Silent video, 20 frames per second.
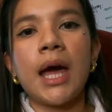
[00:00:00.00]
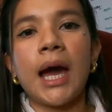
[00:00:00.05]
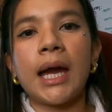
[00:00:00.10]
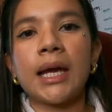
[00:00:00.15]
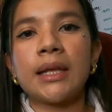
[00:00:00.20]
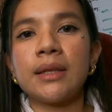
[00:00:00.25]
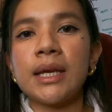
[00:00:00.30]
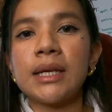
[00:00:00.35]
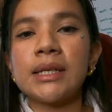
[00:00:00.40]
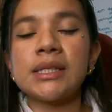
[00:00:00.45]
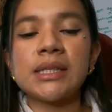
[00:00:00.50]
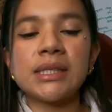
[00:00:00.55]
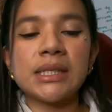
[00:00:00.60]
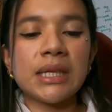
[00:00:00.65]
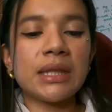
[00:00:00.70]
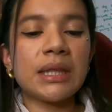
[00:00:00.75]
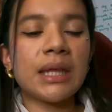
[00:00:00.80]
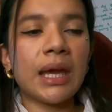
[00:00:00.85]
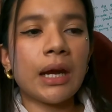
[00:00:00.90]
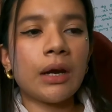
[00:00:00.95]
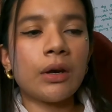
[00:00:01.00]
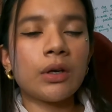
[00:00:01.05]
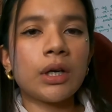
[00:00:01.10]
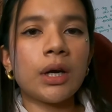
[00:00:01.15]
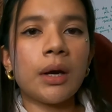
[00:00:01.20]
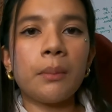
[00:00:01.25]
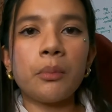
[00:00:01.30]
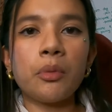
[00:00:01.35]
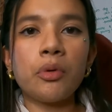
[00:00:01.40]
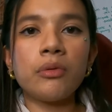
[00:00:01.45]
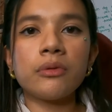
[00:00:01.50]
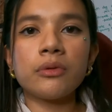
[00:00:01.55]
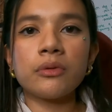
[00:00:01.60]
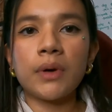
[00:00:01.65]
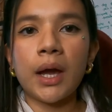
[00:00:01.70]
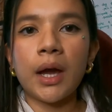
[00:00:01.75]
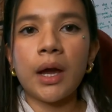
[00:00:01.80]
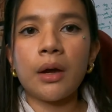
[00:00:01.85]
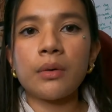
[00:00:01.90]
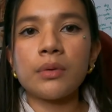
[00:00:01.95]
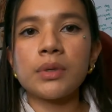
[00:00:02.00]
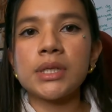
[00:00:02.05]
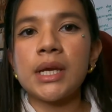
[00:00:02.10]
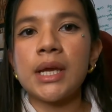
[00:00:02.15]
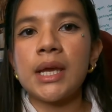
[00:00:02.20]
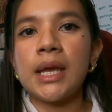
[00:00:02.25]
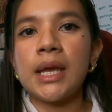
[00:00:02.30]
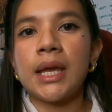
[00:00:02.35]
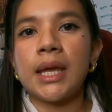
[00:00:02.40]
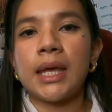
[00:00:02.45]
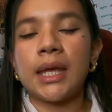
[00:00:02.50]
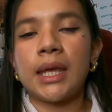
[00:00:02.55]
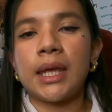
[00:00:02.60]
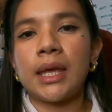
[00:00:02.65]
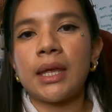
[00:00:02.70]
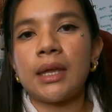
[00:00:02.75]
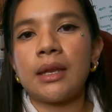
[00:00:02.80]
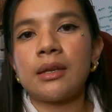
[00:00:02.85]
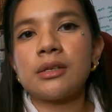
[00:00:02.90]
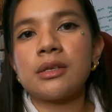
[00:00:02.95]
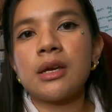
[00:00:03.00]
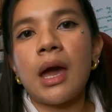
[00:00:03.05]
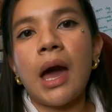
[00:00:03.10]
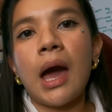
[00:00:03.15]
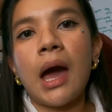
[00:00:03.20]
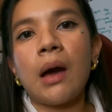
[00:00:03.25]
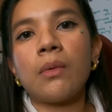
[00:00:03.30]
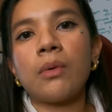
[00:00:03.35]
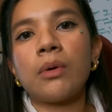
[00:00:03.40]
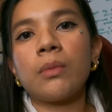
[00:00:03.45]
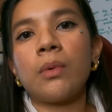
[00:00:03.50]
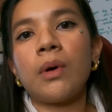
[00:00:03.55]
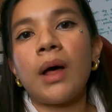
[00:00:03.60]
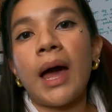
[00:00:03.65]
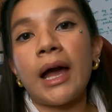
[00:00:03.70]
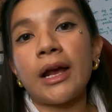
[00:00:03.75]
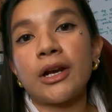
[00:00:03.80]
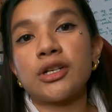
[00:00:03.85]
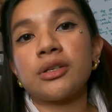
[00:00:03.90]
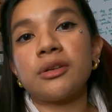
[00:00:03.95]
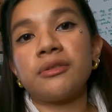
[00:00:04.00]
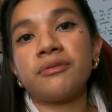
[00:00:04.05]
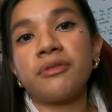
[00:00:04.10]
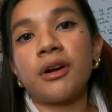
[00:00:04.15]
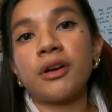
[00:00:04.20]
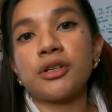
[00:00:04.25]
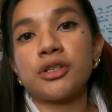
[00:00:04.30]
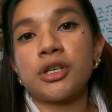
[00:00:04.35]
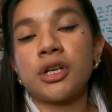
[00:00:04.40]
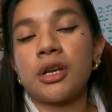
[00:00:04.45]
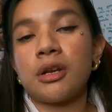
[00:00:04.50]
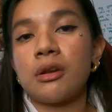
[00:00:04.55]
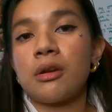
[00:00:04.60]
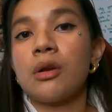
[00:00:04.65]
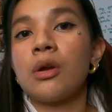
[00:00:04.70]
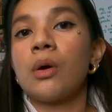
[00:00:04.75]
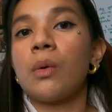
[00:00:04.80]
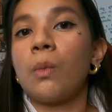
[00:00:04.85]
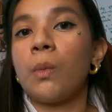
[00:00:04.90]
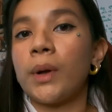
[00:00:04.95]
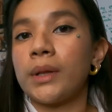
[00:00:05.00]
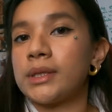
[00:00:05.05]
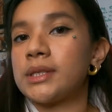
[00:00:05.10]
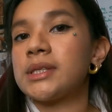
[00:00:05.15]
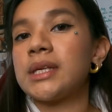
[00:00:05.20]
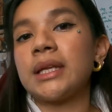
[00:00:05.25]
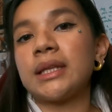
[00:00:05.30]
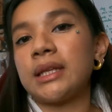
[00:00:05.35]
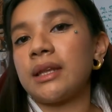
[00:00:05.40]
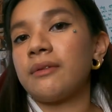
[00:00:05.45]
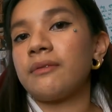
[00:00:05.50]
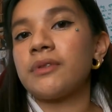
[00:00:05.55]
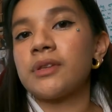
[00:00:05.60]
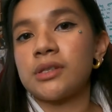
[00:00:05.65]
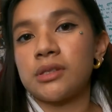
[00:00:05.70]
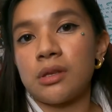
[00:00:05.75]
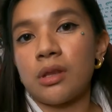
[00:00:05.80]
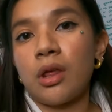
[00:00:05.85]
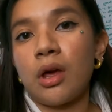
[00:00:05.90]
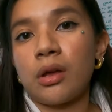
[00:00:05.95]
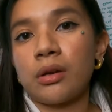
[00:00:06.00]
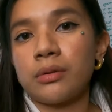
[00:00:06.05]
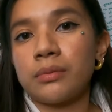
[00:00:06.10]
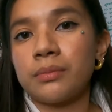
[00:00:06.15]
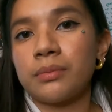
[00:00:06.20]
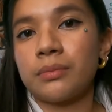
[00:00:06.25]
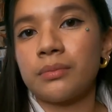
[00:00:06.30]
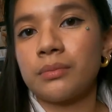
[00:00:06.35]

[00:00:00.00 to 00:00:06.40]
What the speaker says: I like to see the haircut move around and how it will actually function once they leave the salon.